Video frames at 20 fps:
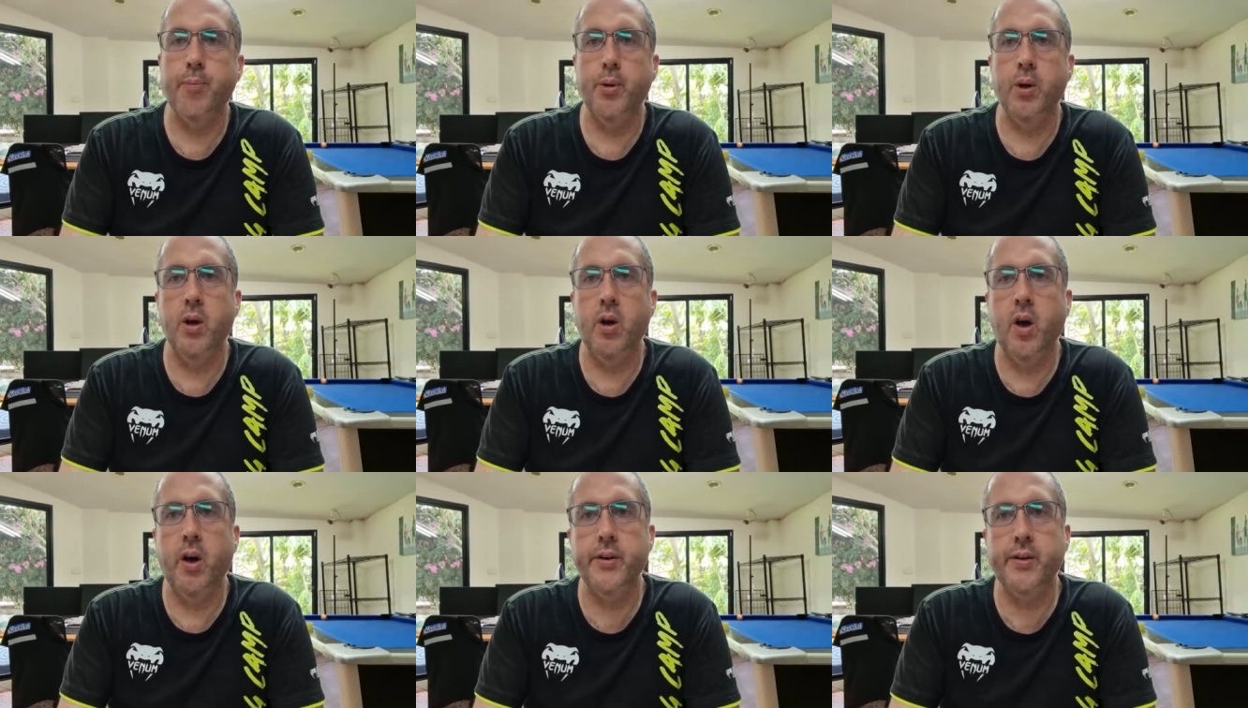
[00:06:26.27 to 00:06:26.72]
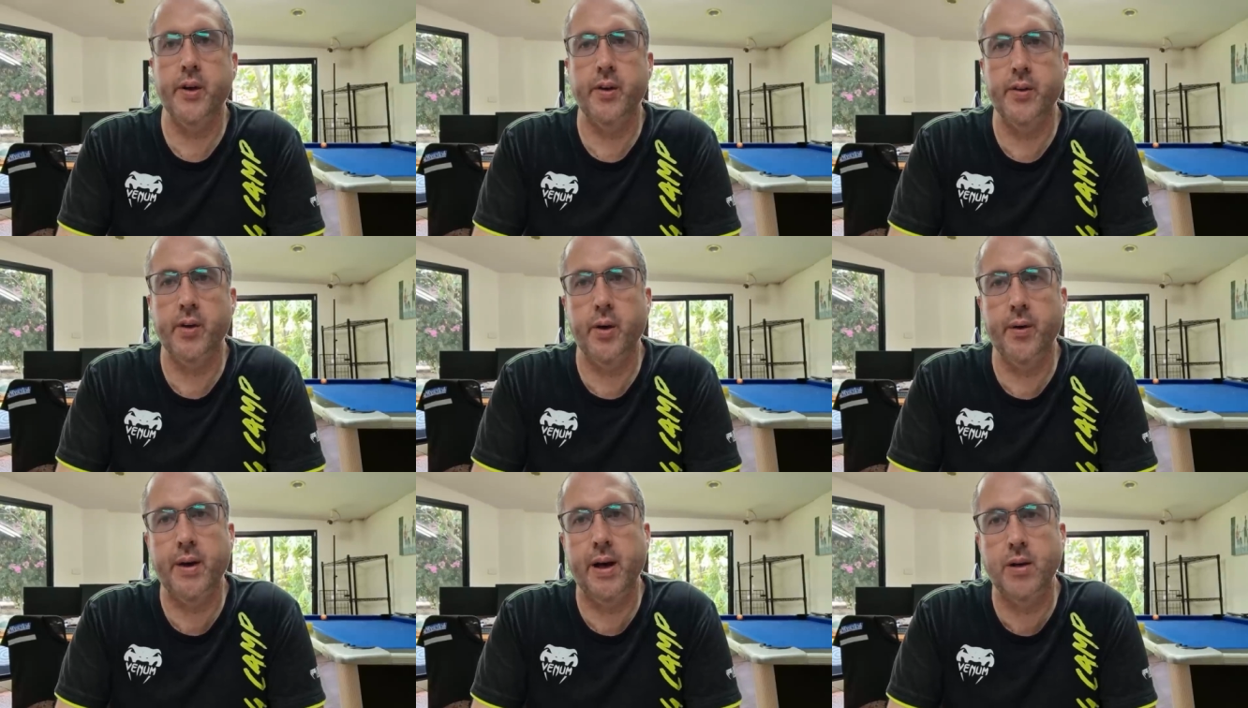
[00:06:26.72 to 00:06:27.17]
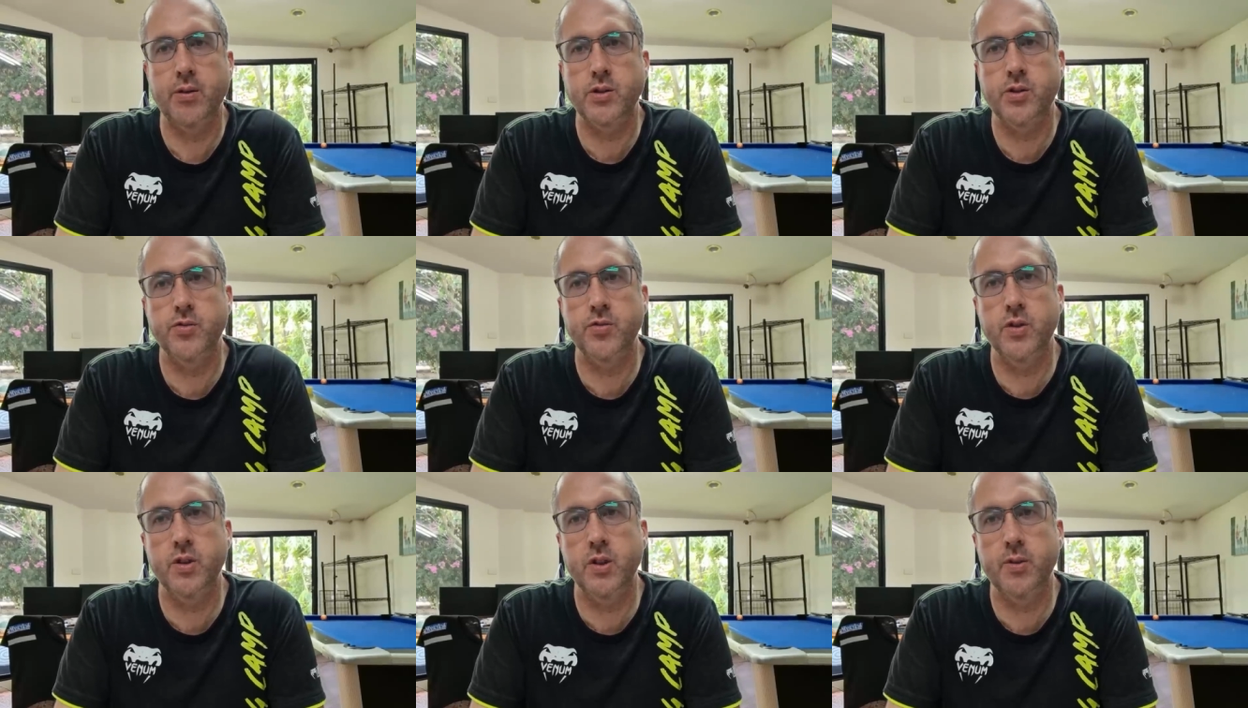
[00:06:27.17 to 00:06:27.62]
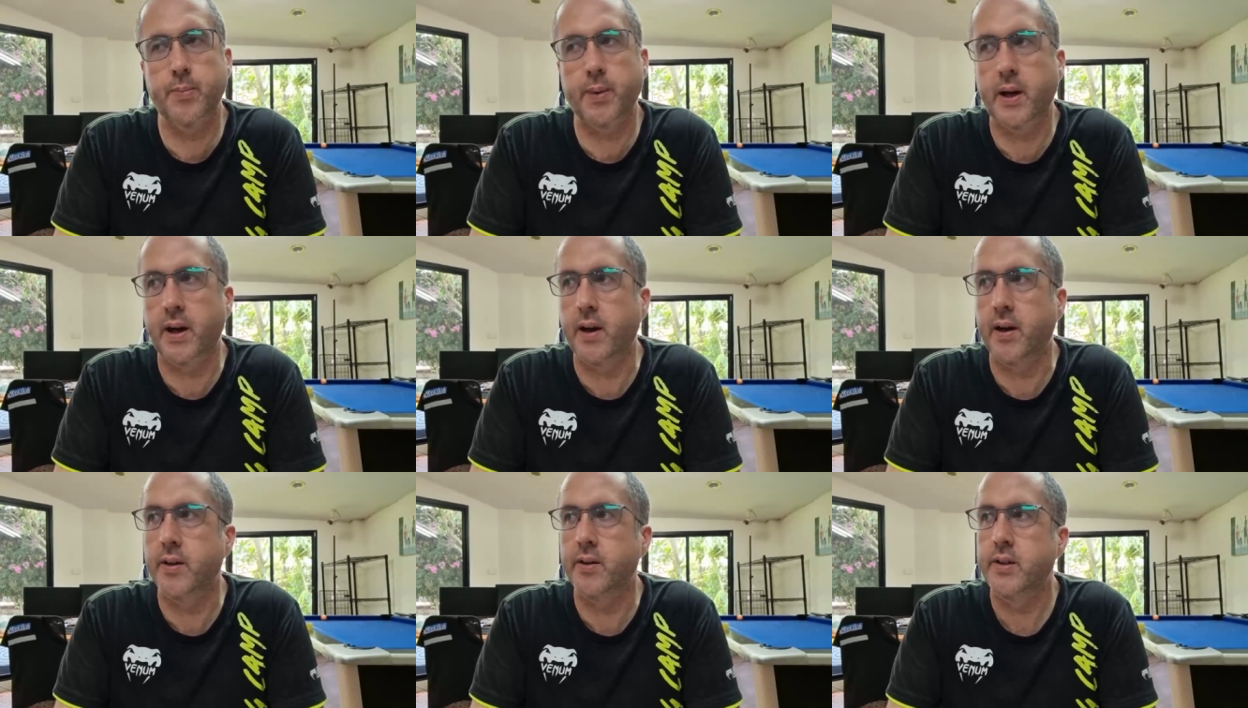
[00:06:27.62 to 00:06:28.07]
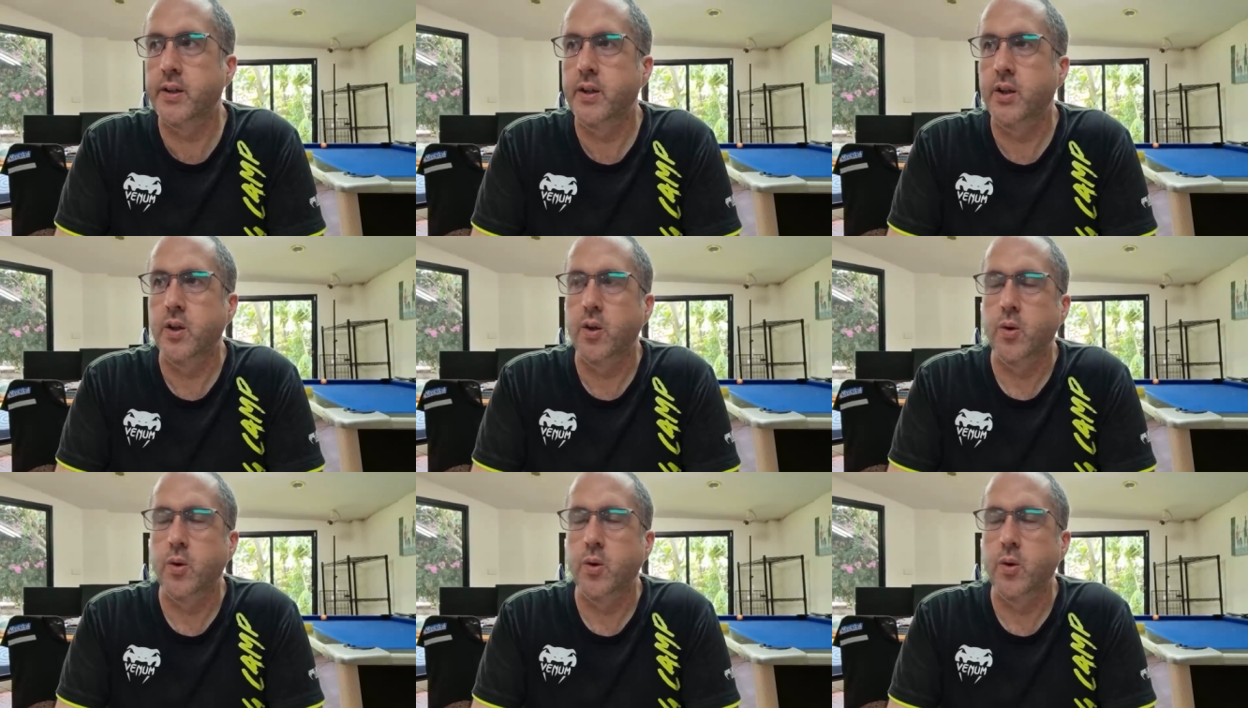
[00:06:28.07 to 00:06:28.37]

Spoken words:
but I don't know how to run a bar.